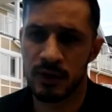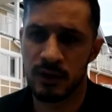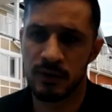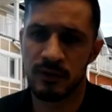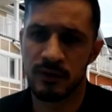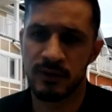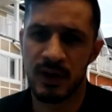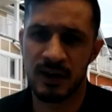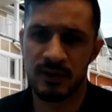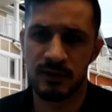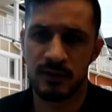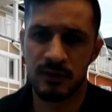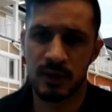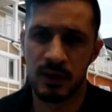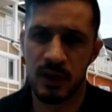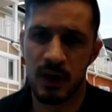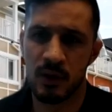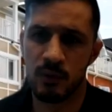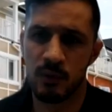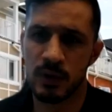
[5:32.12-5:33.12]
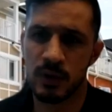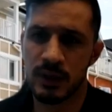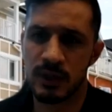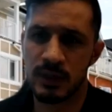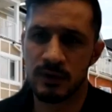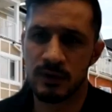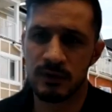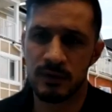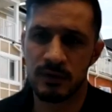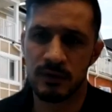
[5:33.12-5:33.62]
the text of the law really
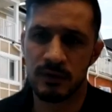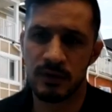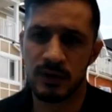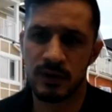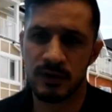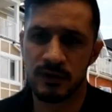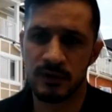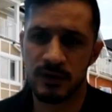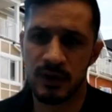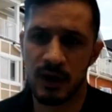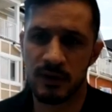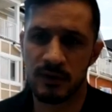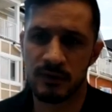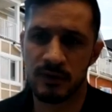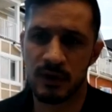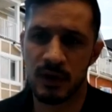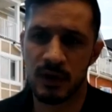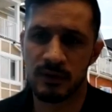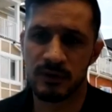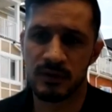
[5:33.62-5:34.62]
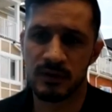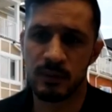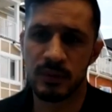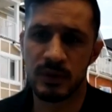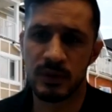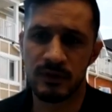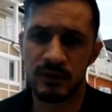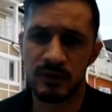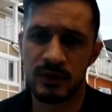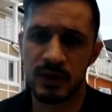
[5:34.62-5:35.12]
doesn't discuss
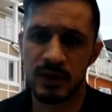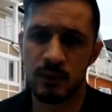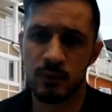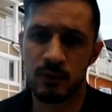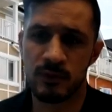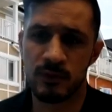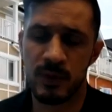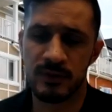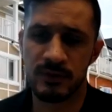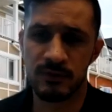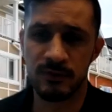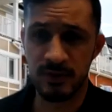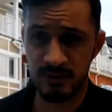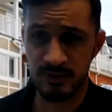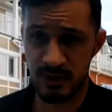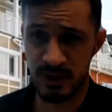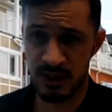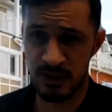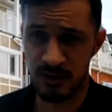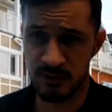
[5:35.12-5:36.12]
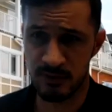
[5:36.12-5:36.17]
subleasing with specificity.